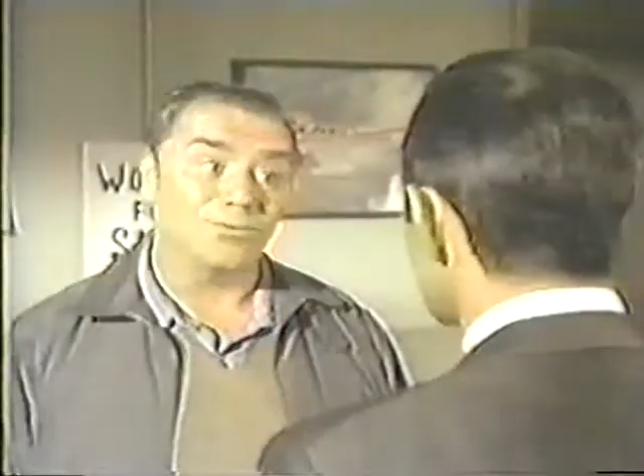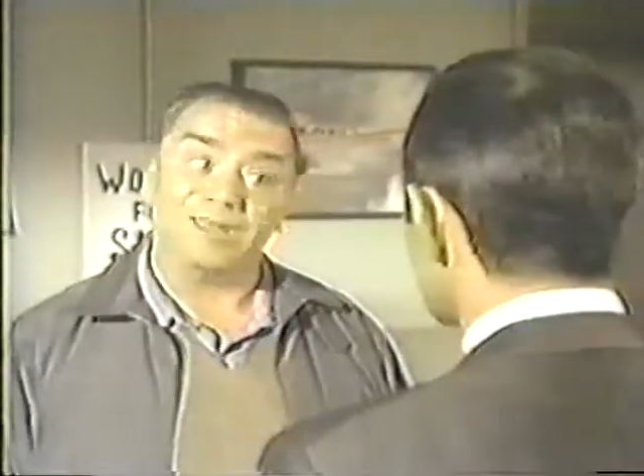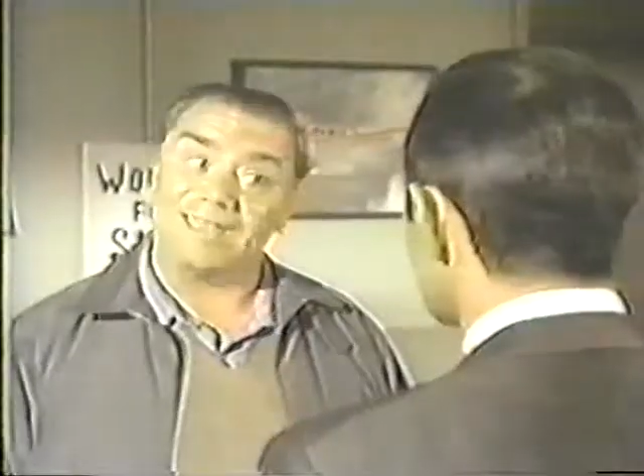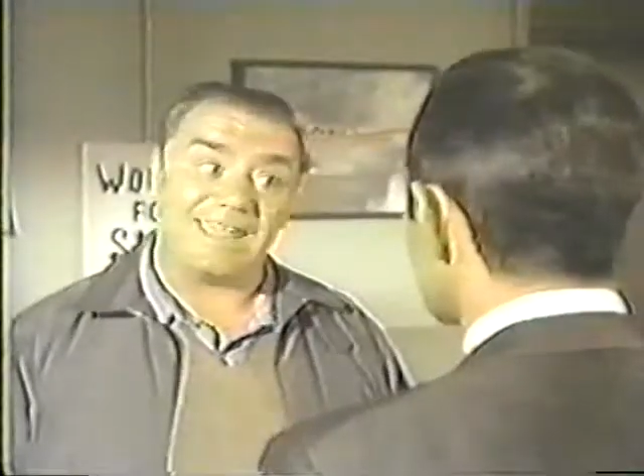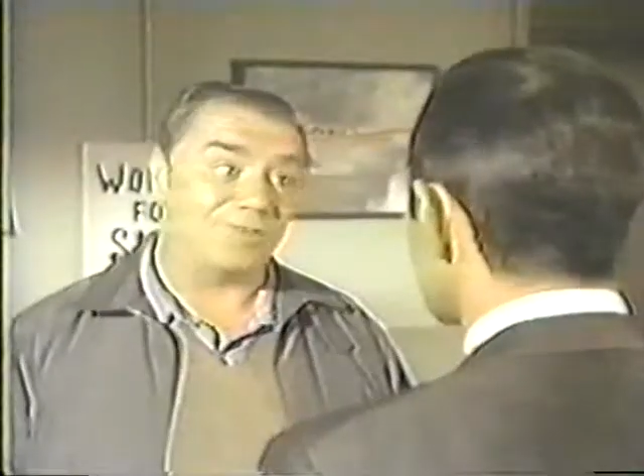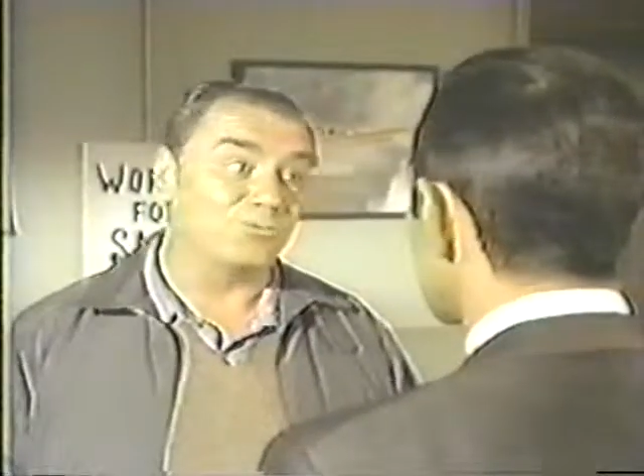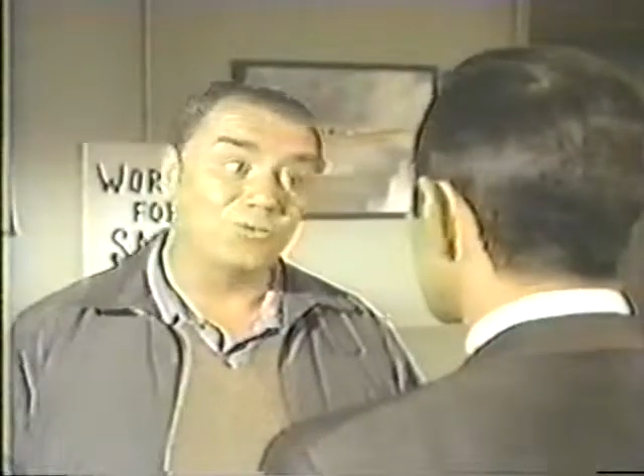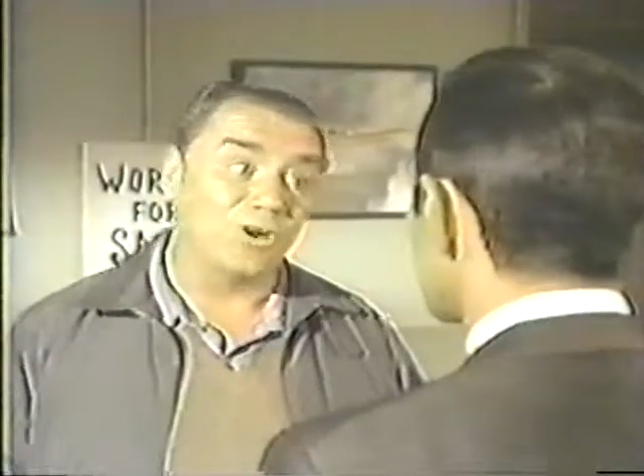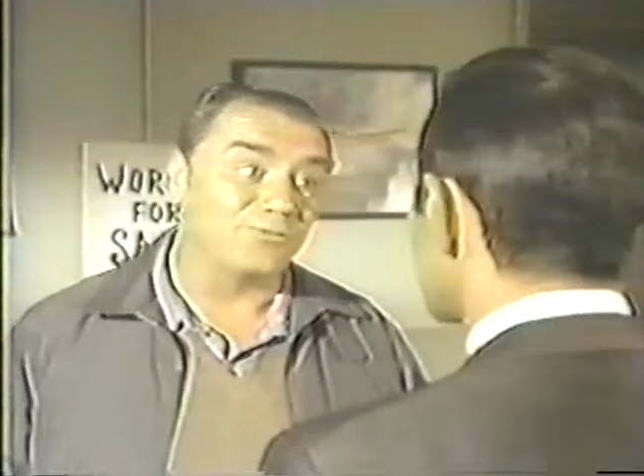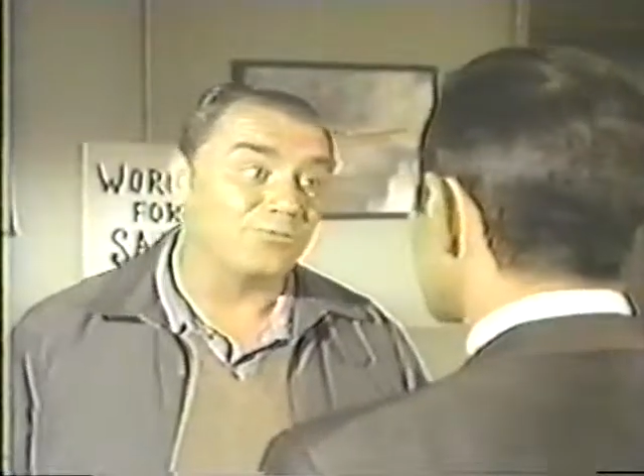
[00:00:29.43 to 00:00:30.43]
Well, I ain't
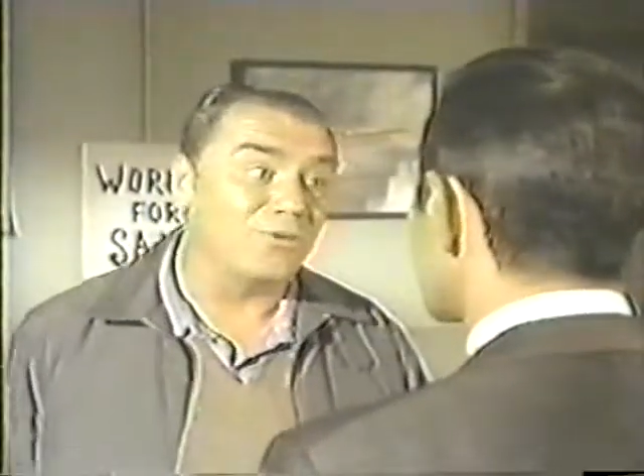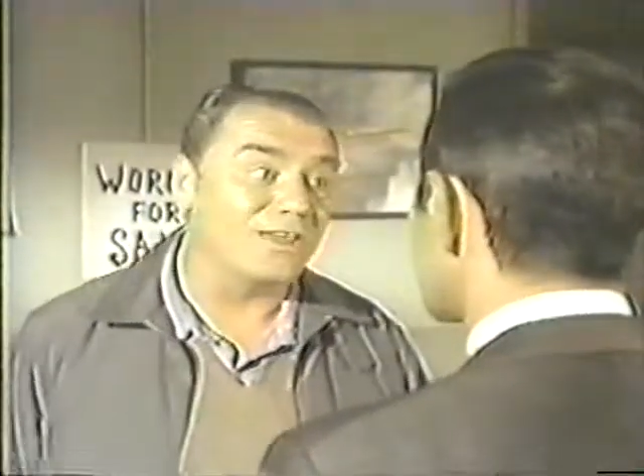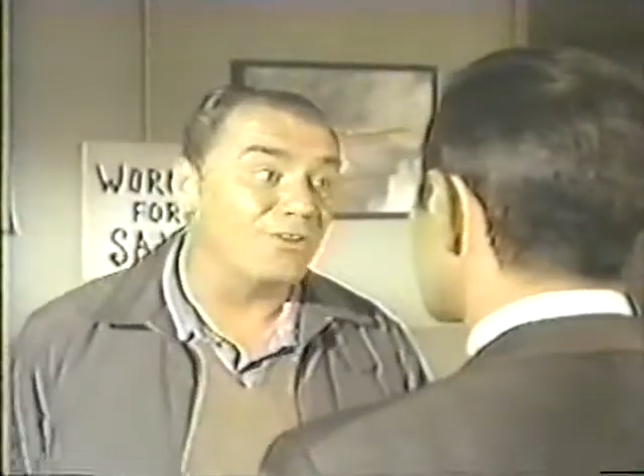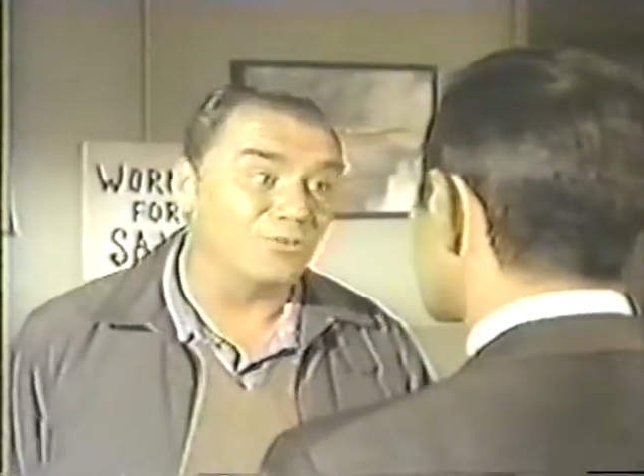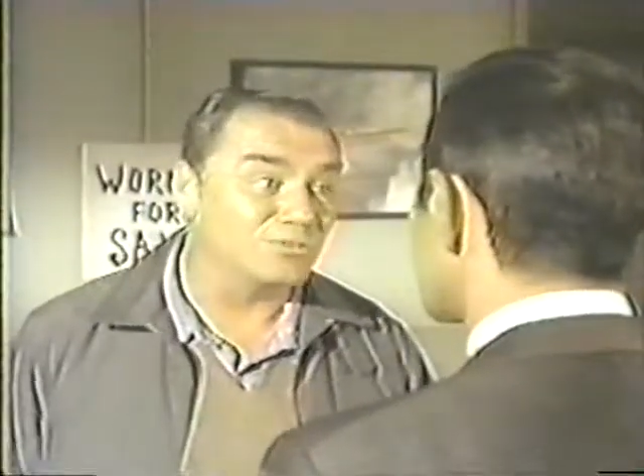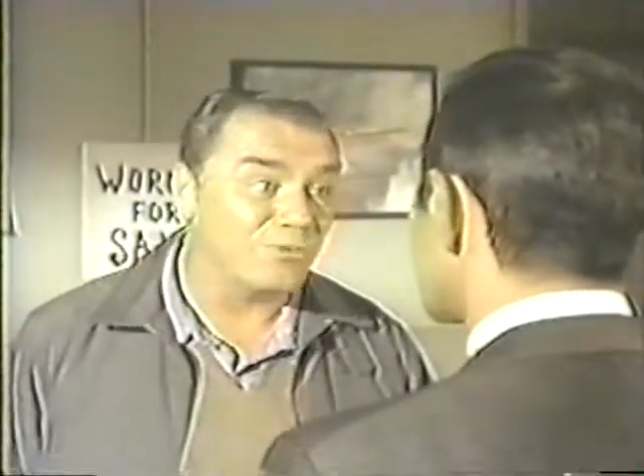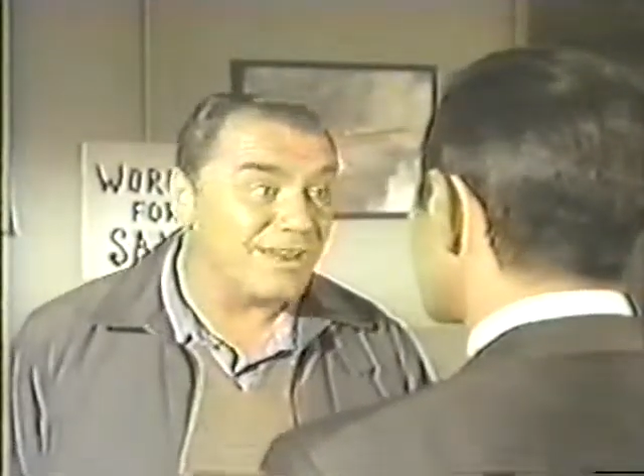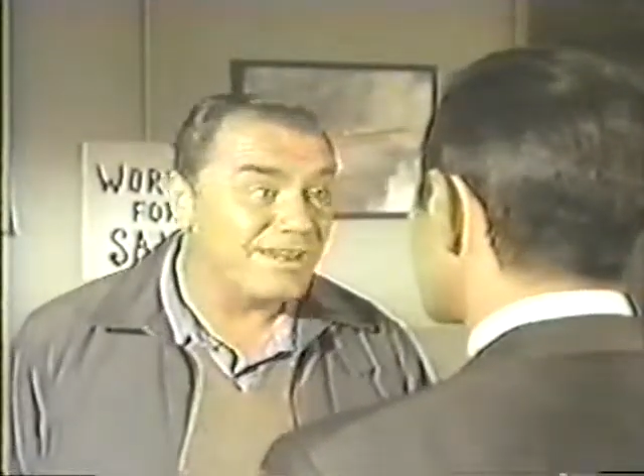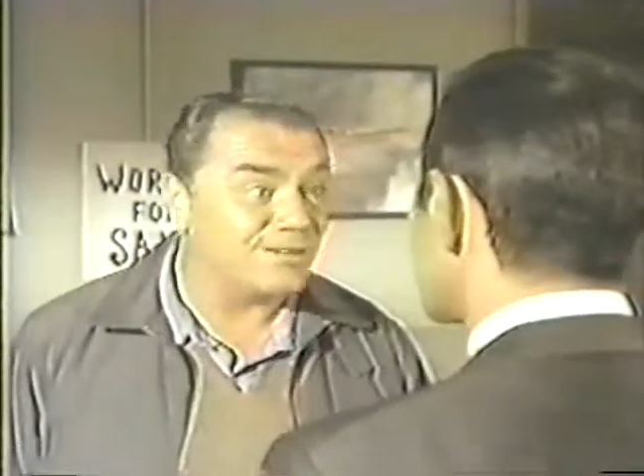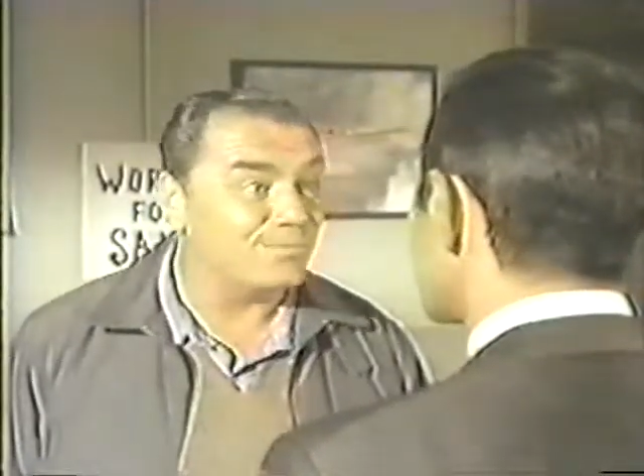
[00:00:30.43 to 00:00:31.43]
Rudolph the Red-Nosed
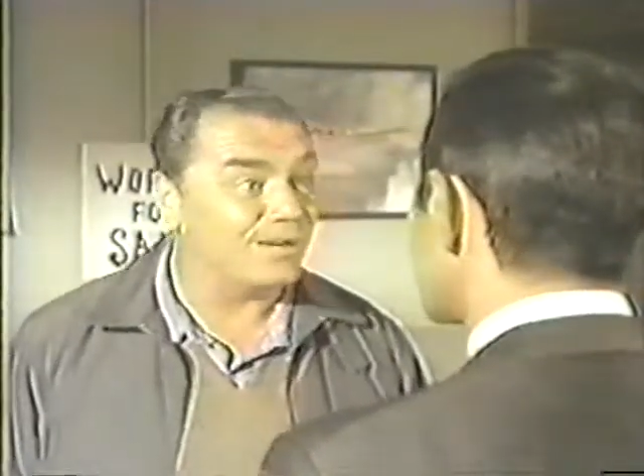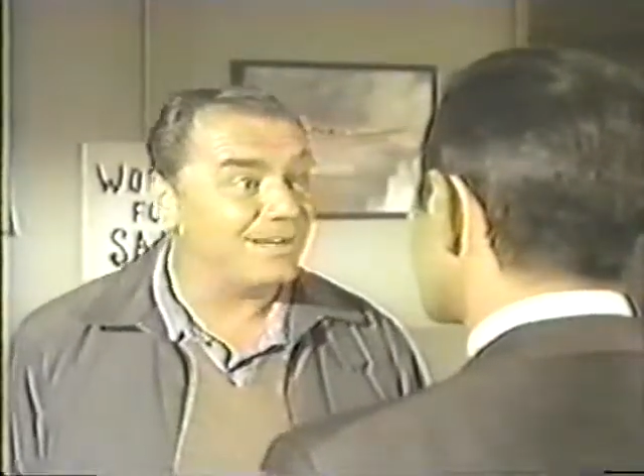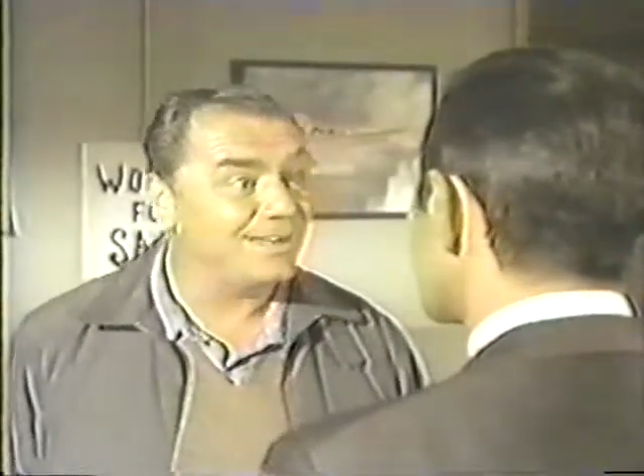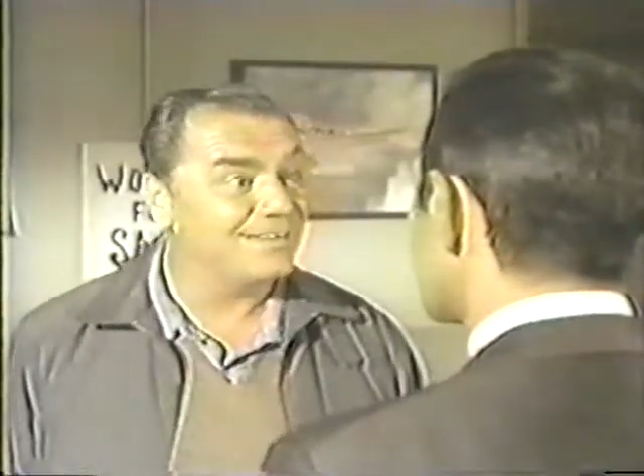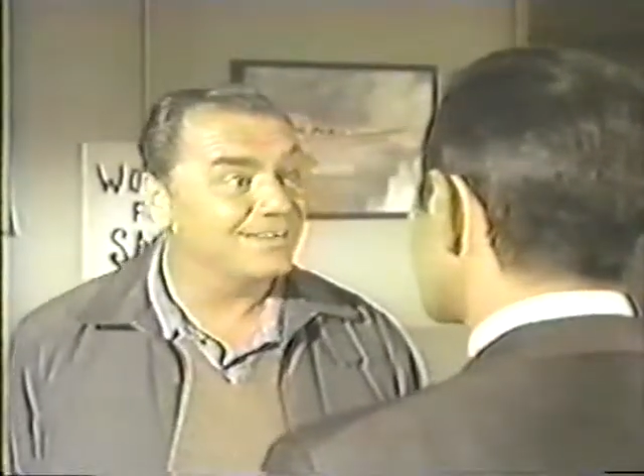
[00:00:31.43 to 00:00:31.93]
Reindeer, buddy.